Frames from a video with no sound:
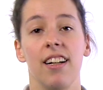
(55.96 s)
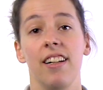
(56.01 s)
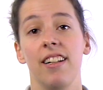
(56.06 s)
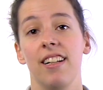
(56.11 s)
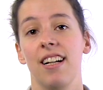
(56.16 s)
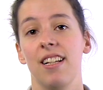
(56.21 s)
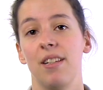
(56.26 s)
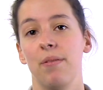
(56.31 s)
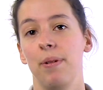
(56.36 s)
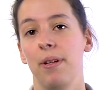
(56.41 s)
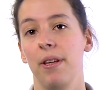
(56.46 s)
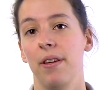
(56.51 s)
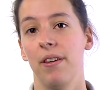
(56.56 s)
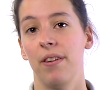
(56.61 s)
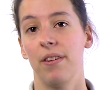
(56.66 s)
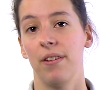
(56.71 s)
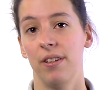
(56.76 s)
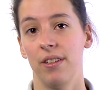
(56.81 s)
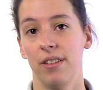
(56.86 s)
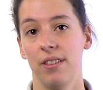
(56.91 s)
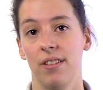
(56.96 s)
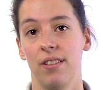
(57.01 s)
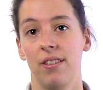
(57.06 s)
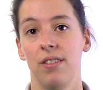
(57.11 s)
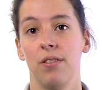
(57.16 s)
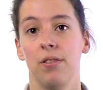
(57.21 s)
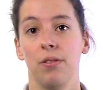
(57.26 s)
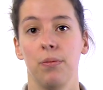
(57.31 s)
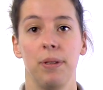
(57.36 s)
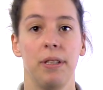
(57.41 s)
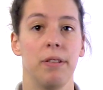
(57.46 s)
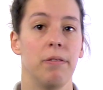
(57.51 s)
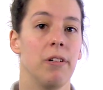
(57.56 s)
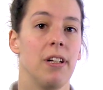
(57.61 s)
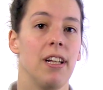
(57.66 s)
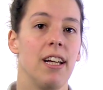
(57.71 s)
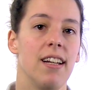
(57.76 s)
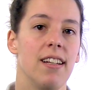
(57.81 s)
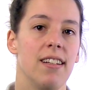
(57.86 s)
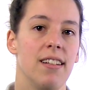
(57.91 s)
It has been thought to be
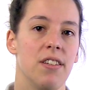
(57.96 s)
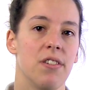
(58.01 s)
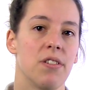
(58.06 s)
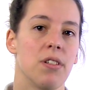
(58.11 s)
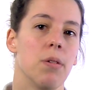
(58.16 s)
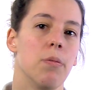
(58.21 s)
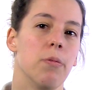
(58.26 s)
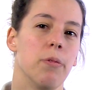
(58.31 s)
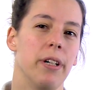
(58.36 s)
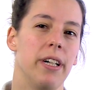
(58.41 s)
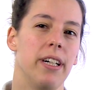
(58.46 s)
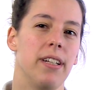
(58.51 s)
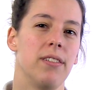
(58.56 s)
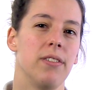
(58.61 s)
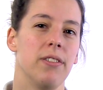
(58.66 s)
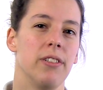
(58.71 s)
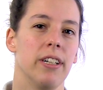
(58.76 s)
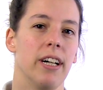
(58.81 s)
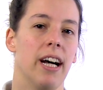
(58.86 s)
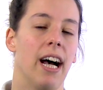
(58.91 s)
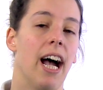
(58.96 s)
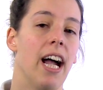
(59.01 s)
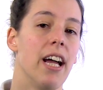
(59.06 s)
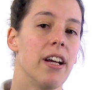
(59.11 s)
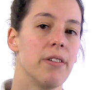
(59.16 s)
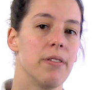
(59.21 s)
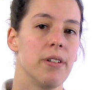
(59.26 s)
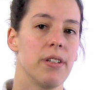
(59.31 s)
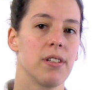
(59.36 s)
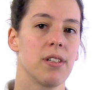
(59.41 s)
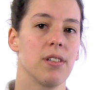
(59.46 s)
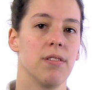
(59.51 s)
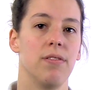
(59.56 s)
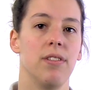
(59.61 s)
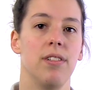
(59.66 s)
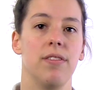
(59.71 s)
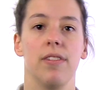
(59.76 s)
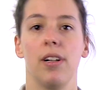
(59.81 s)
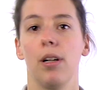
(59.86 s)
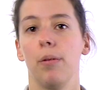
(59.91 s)
related in some way to a higher risk of
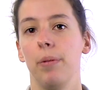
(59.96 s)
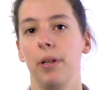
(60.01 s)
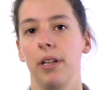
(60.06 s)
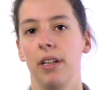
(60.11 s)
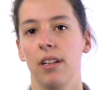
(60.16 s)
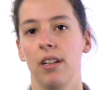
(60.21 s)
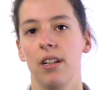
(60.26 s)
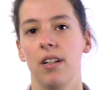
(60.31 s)
developing